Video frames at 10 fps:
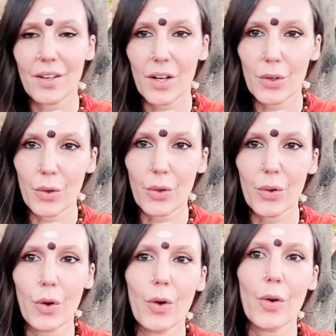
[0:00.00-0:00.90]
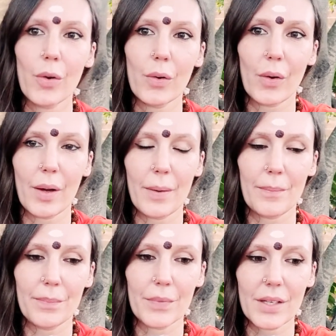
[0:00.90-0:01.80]
and I know her
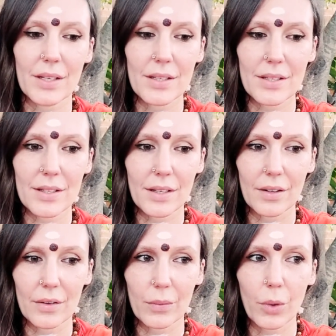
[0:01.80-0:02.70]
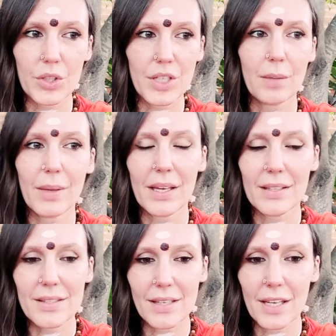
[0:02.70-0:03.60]
watching me
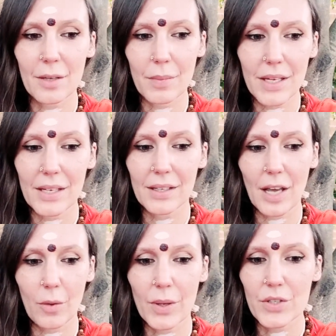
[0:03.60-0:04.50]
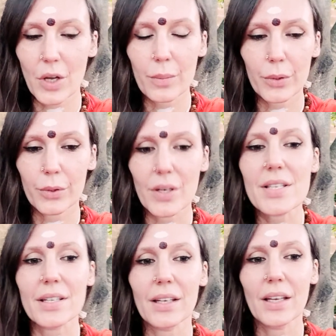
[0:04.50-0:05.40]
and seeing me and how much I'm
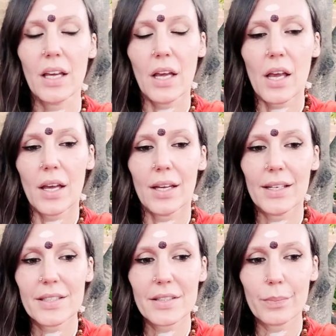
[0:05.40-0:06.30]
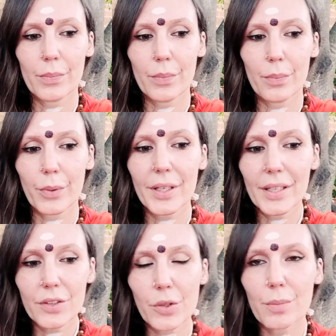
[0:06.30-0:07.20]
progressing, it's
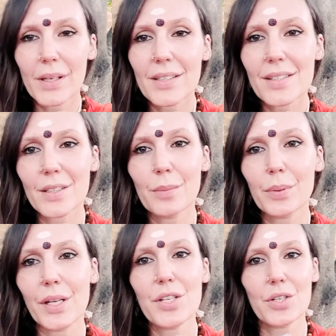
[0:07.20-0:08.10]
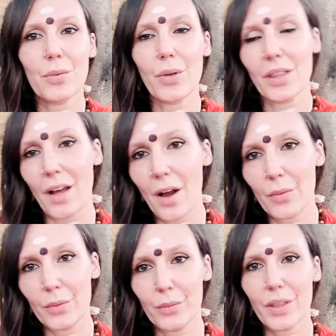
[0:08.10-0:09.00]
bringing tremendous completion
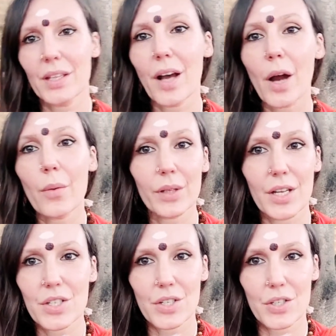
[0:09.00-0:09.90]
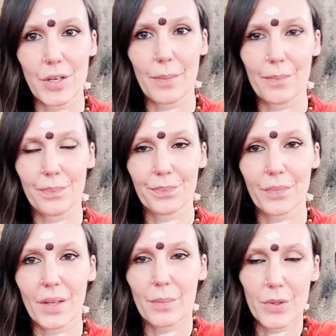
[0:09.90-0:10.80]
within our relationship
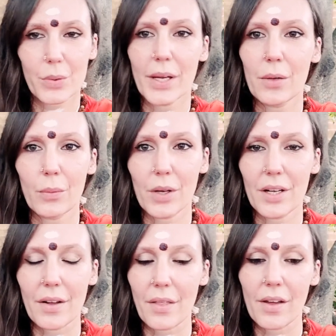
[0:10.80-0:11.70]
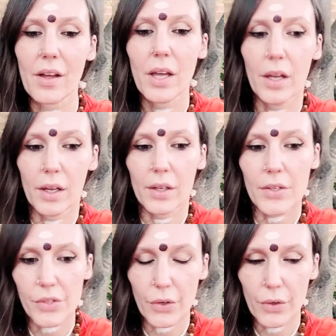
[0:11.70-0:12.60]
between one another.
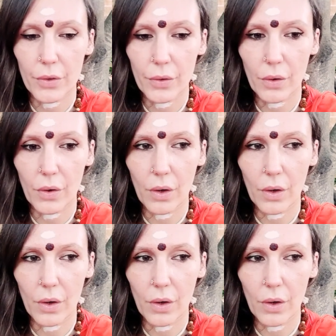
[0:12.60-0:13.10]
So